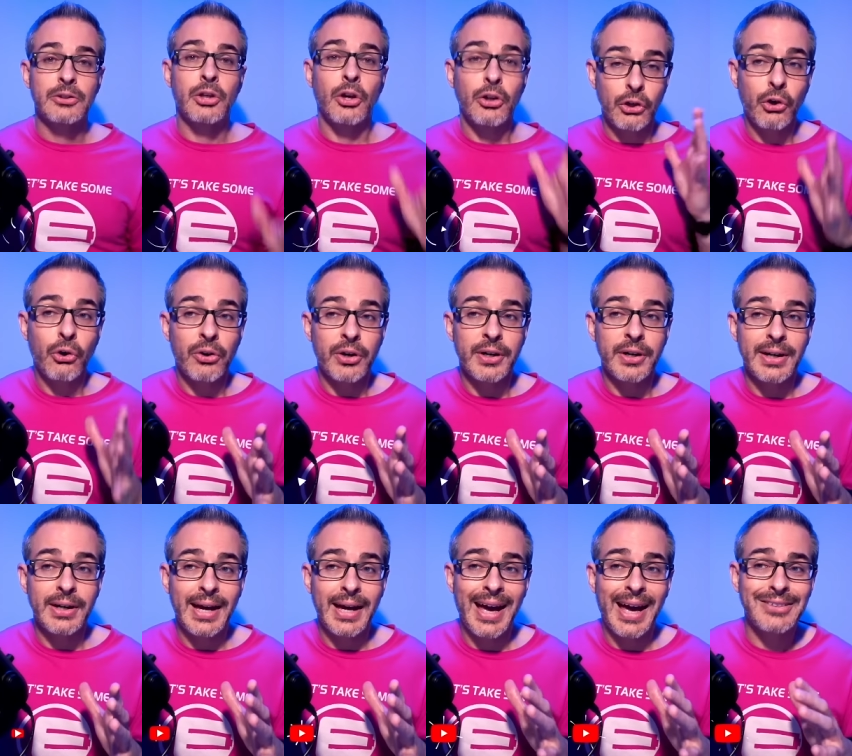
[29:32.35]
Toyota
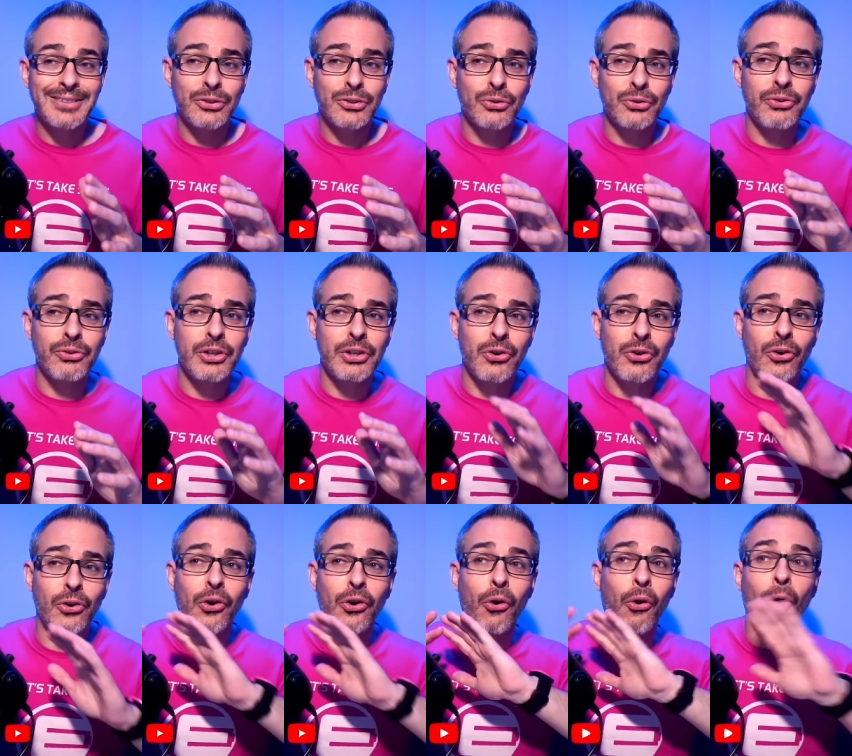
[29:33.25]
had to
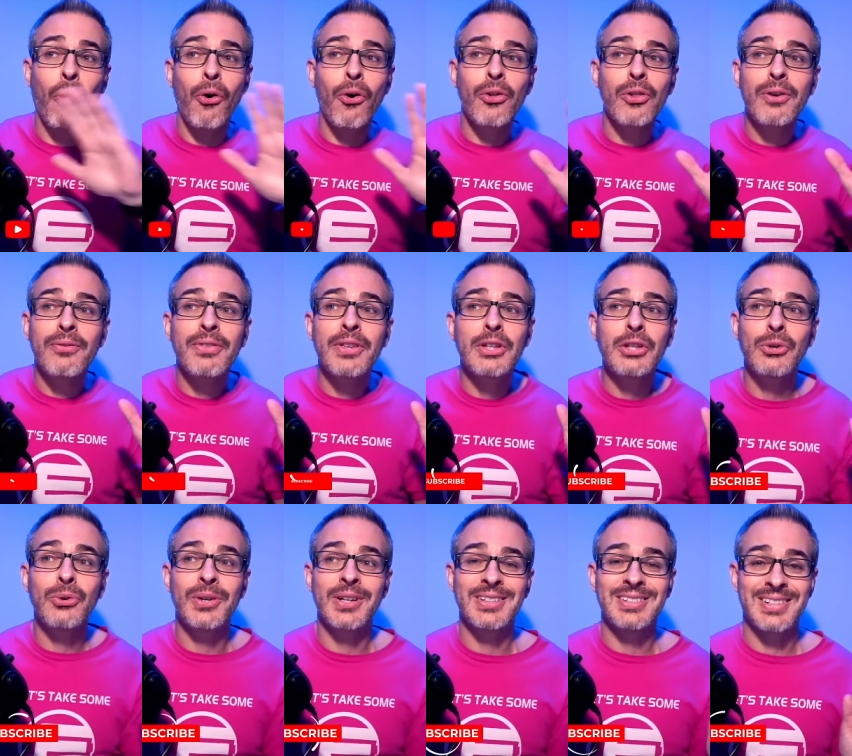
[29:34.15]
recall all of the
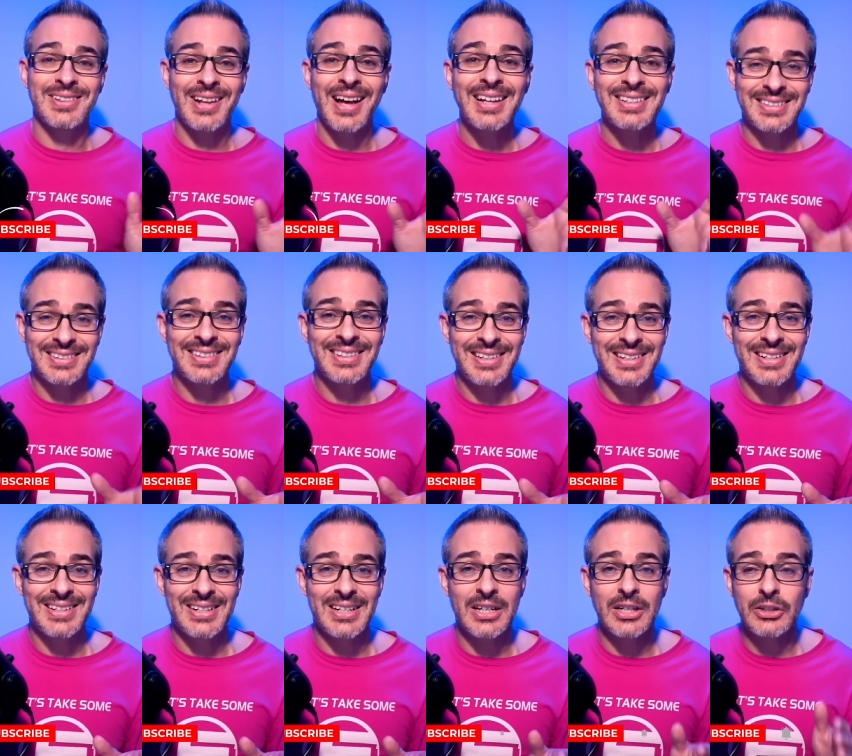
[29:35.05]
units last
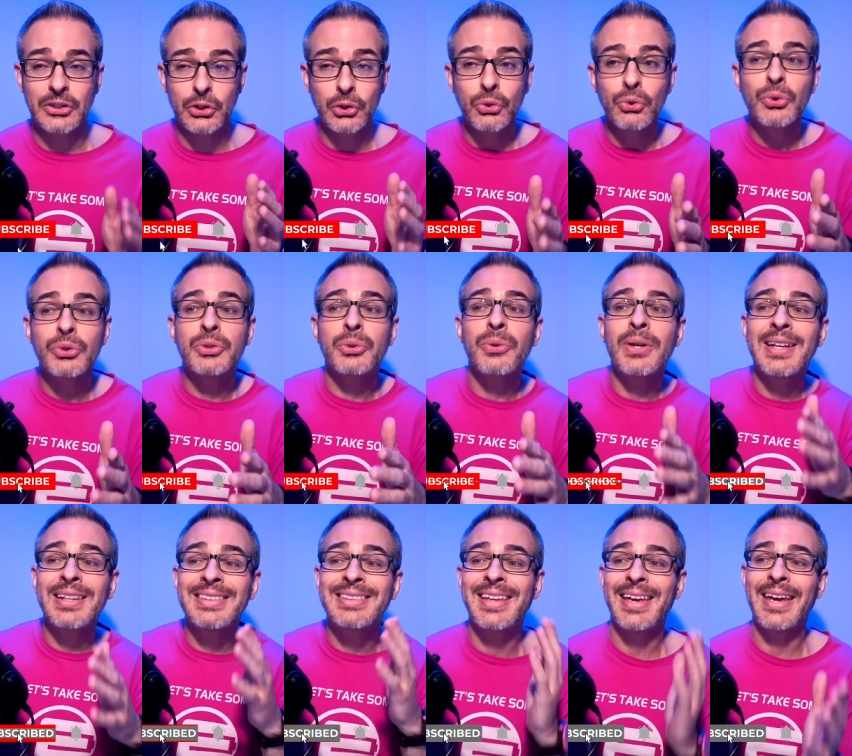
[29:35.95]
year due to a
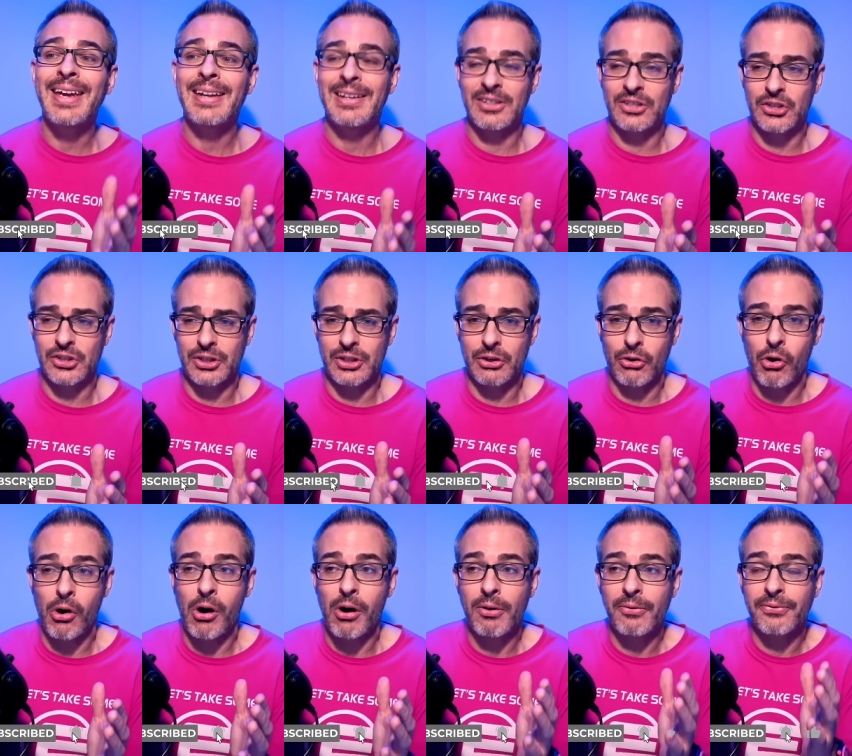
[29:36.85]
danger
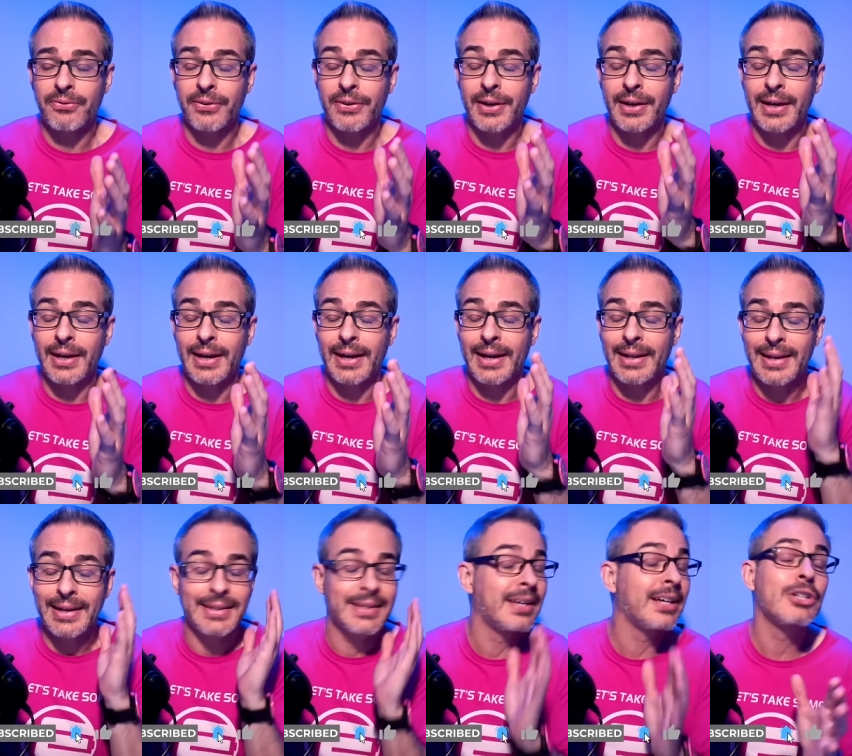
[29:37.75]
of, and
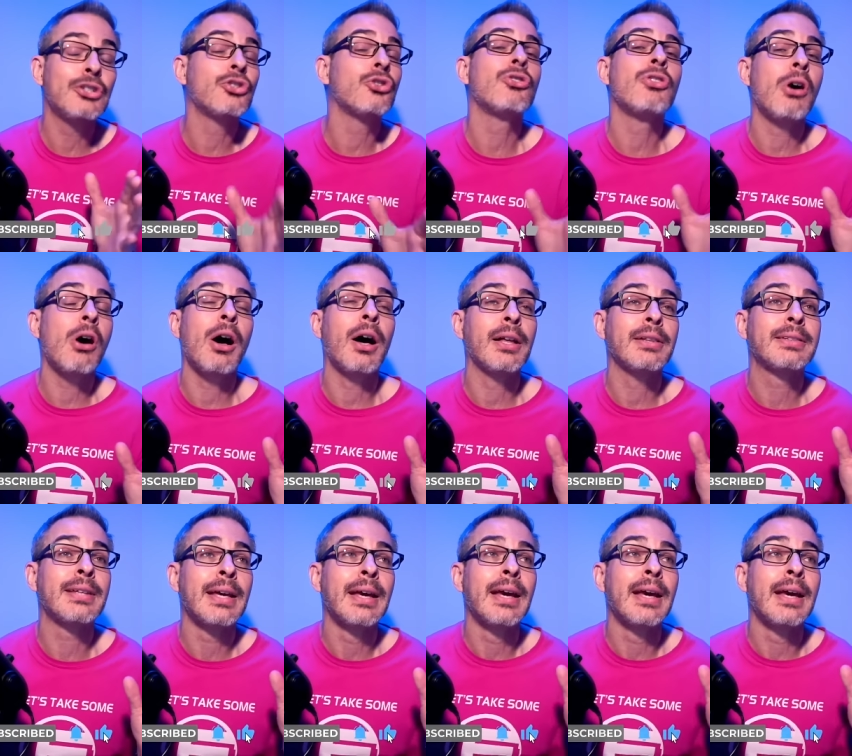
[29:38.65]
I kid you not,